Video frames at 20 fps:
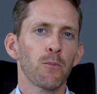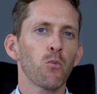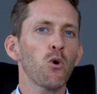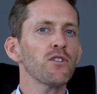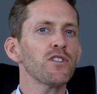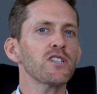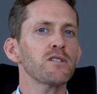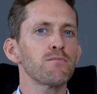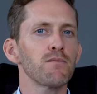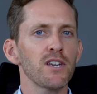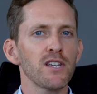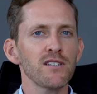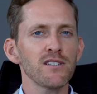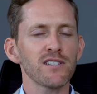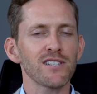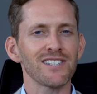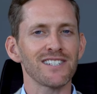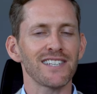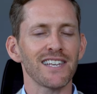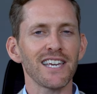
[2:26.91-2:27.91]
What this
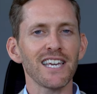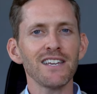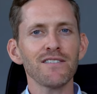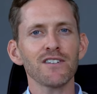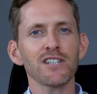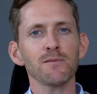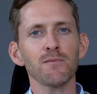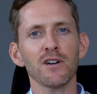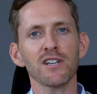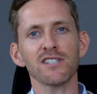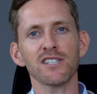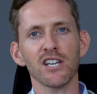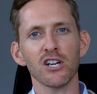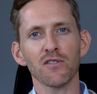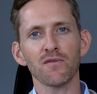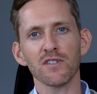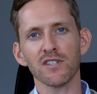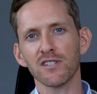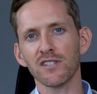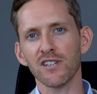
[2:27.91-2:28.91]
means is that even as
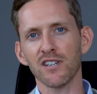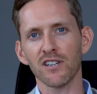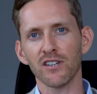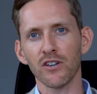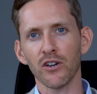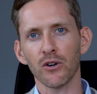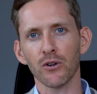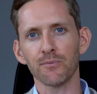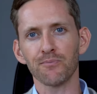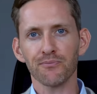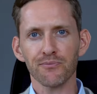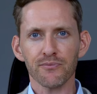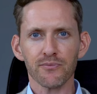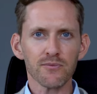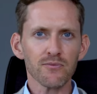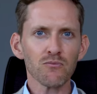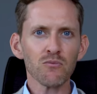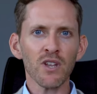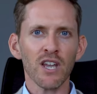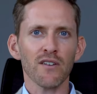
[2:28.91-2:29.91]
myself as CEO,
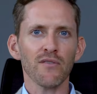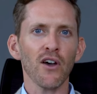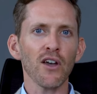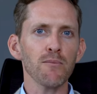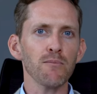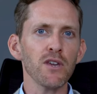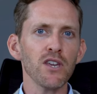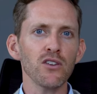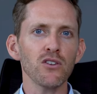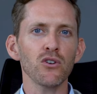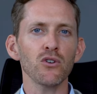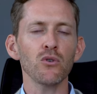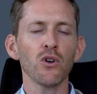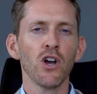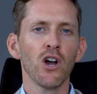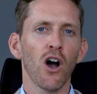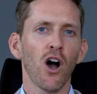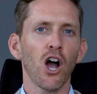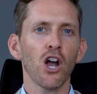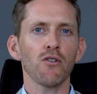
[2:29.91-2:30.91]
if I meet
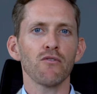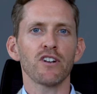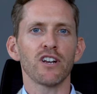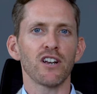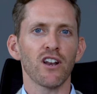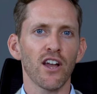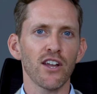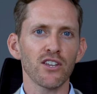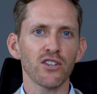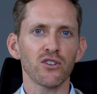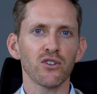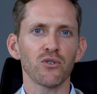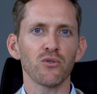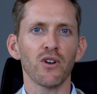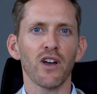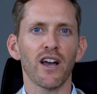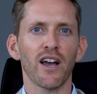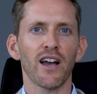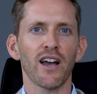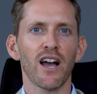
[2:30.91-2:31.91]
you, I really like
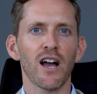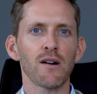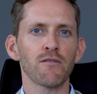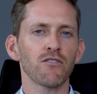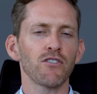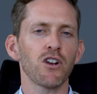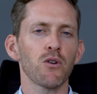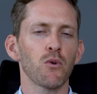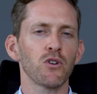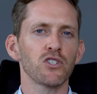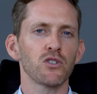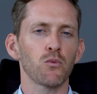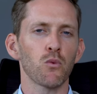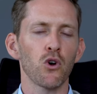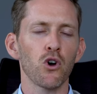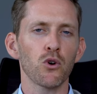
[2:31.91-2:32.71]
you, I really want to